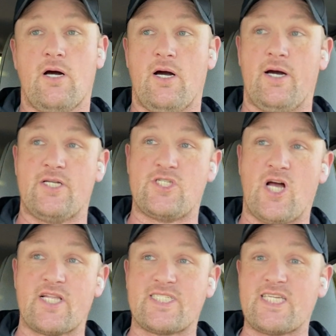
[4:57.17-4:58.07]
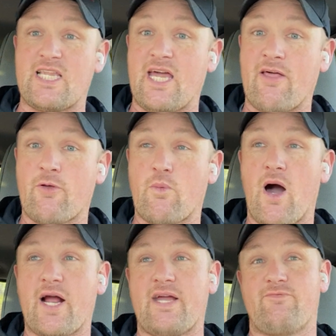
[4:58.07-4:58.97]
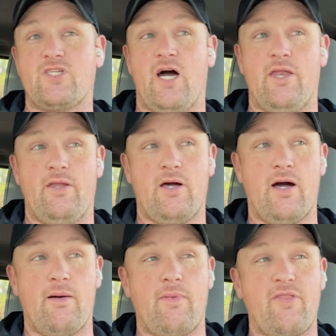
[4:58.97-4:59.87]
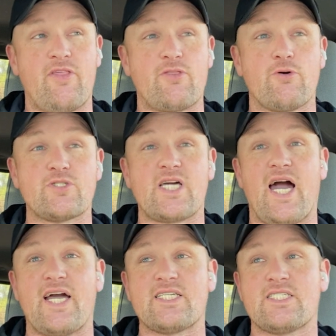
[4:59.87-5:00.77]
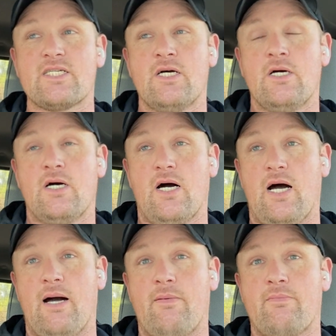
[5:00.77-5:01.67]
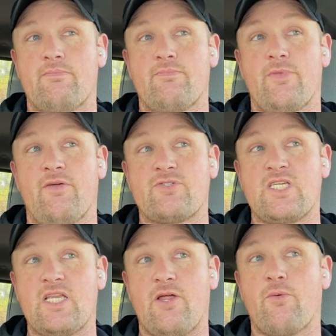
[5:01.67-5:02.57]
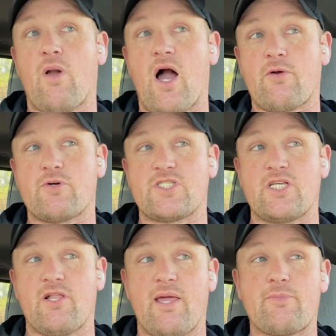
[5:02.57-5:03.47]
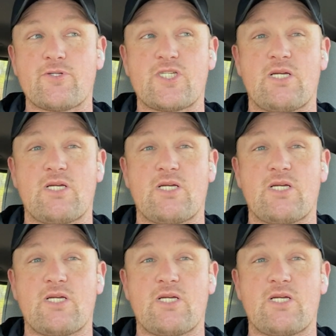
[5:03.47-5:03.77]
John Cena and The Rock have done. I think those guys, if Cena and Rock were still able to